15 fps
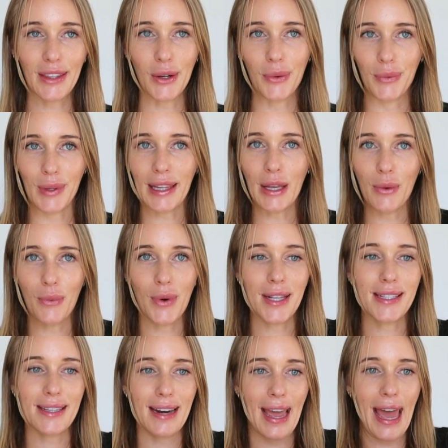there really
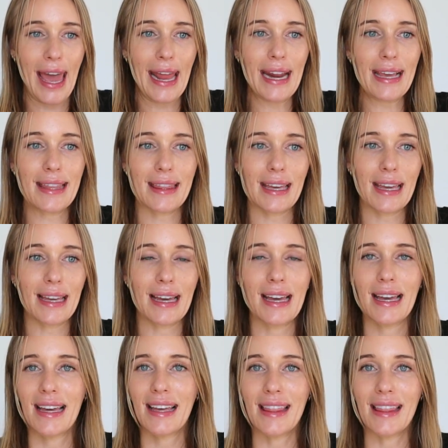wasn't anything